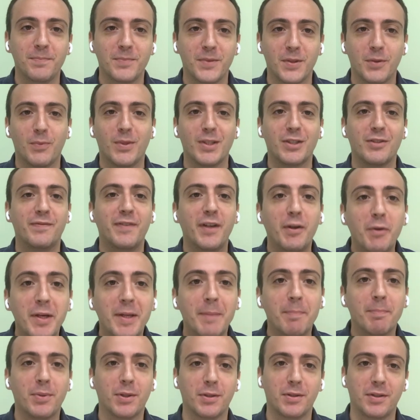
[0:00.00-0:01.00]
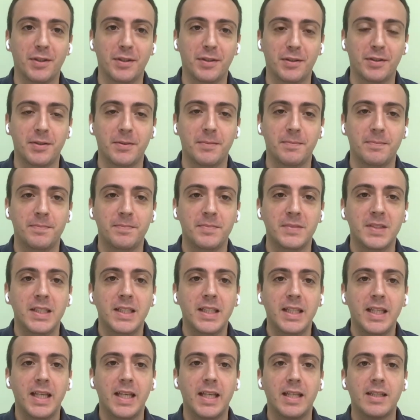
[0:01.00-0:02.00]
what's very important
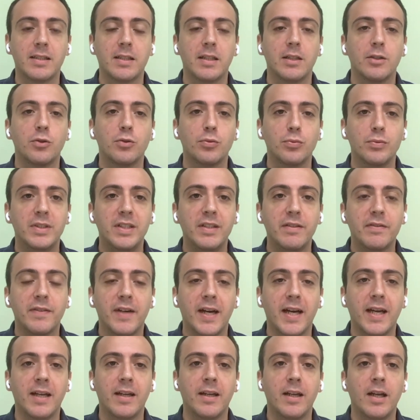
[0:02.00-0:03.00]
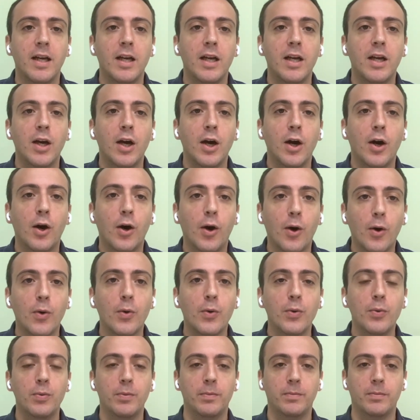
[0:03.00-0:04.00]
is to define
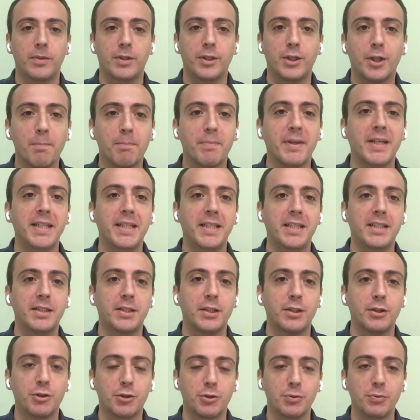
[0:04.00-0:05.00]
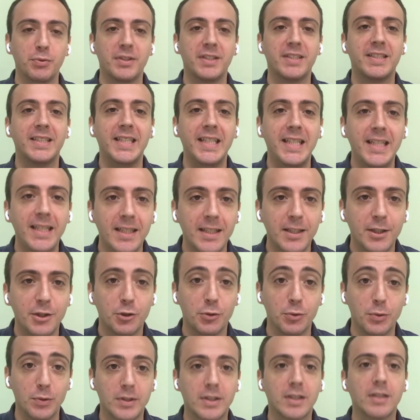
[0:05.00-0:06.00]
how companies
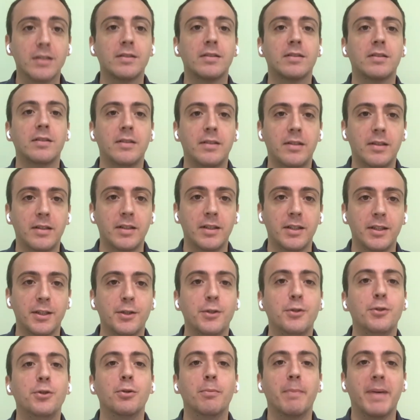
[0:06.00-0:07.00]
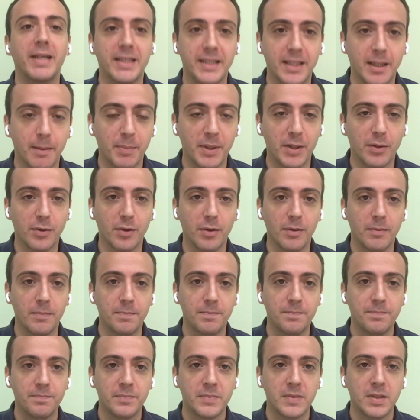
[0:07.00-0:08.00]
should consider human capital.
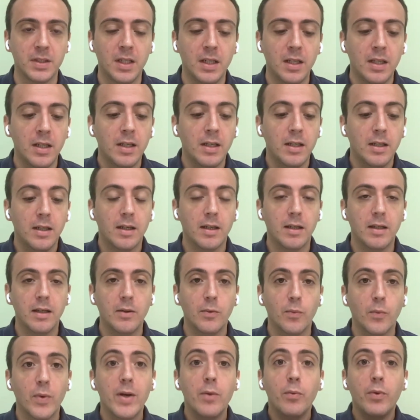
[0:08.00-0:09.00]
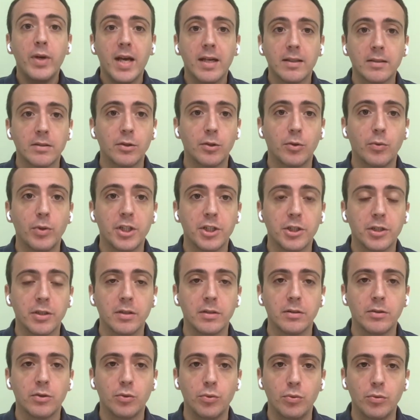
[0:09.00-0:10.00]
When we ask the
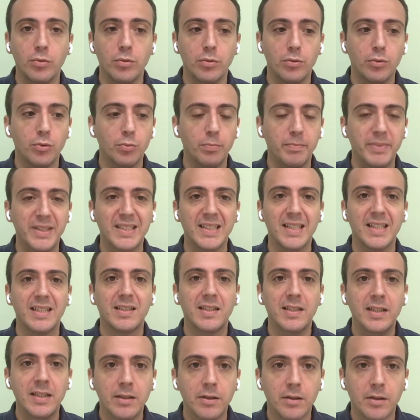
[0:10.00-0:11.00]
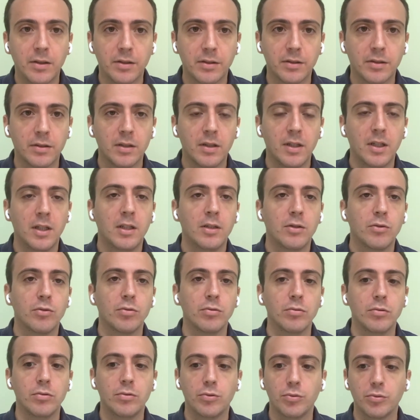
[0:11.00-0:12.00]
question to business leaders,
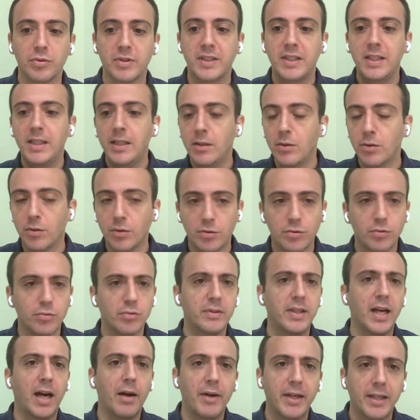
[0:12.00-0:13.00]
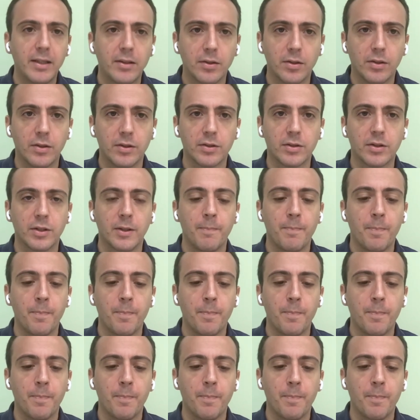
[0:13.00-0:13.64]
to CEOs, to directors